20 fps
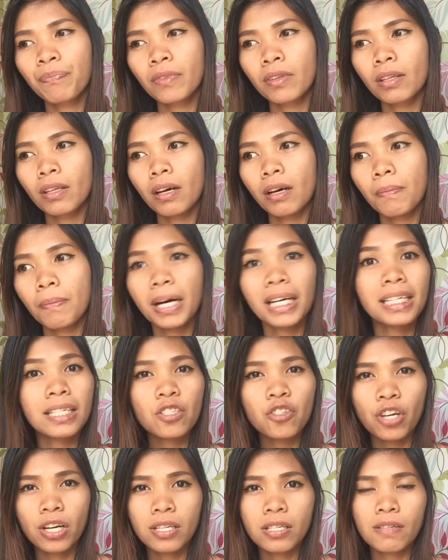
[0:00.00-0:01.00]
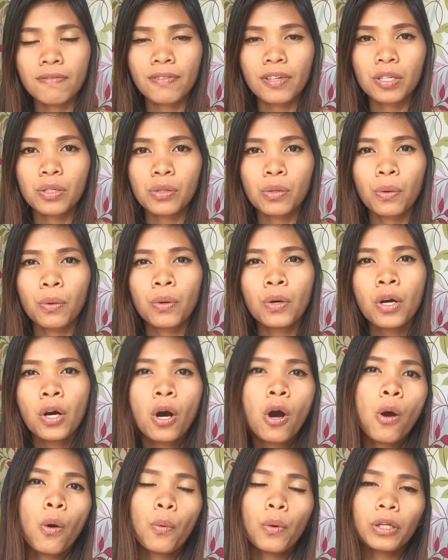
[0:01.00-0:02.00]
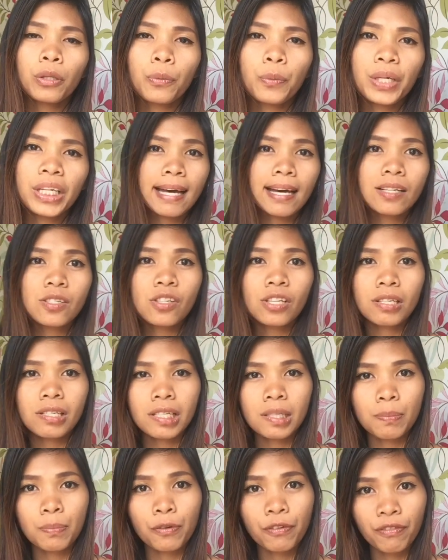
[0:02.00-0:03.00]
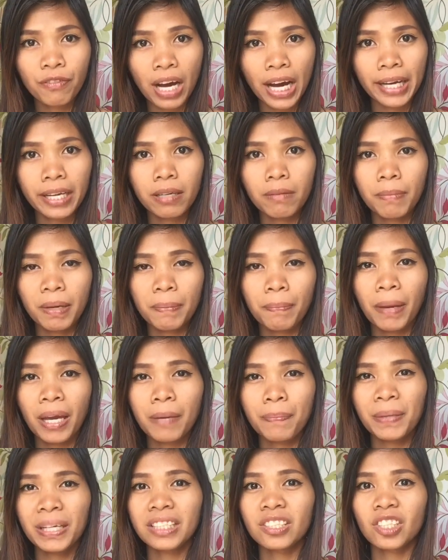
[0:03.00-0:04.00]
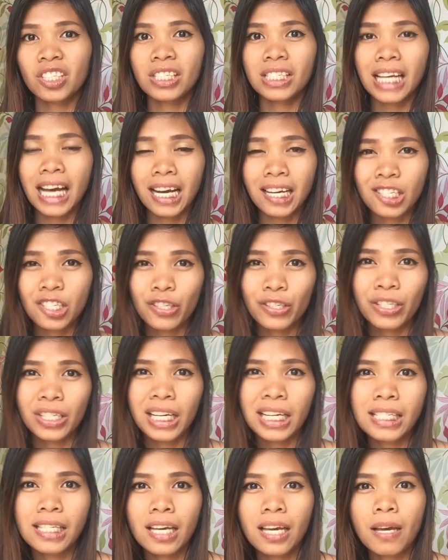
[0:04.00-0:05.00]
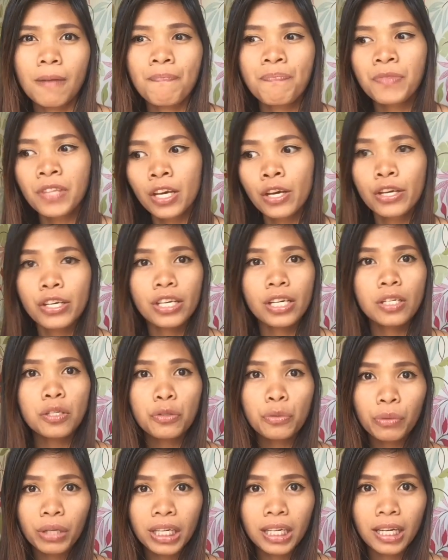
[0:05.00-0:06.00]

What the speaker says: the money transfer. So, I just provide my PayPal transaction. Kasi, yan yung